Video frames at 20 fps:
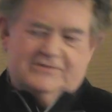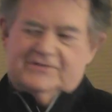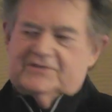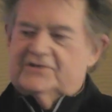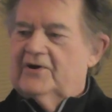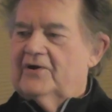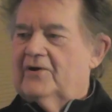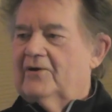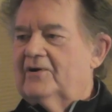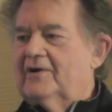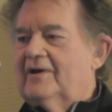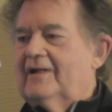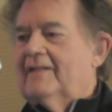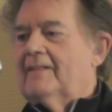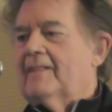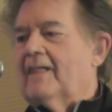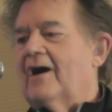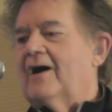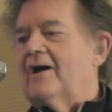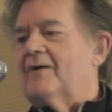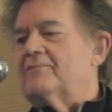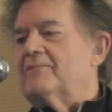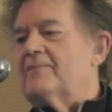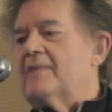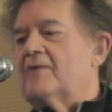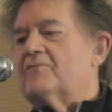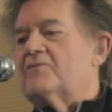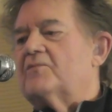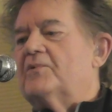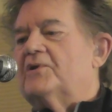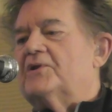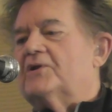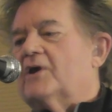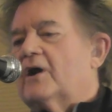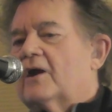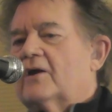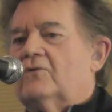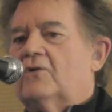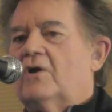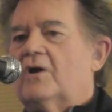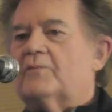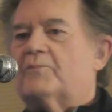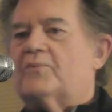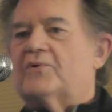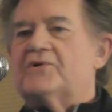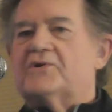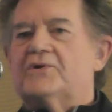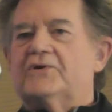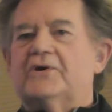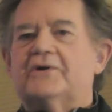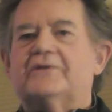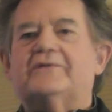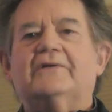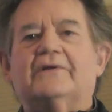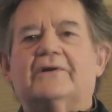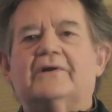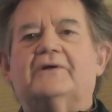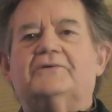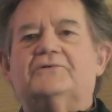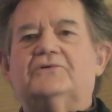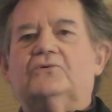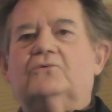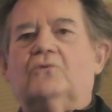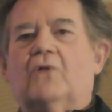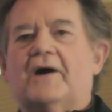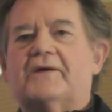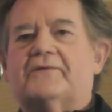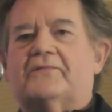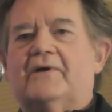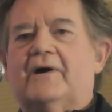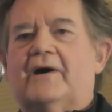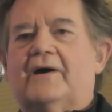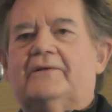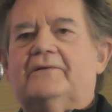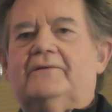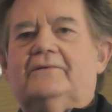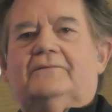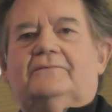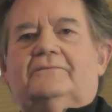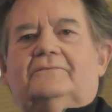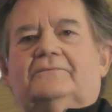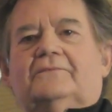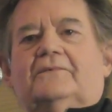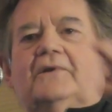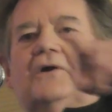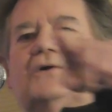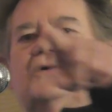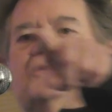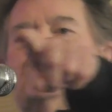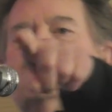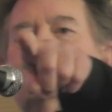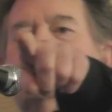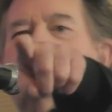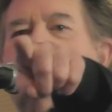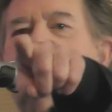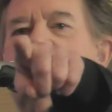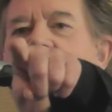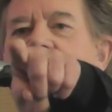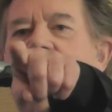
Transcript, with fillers: So um, everybody got along pretty good, and I do like that. How you doing?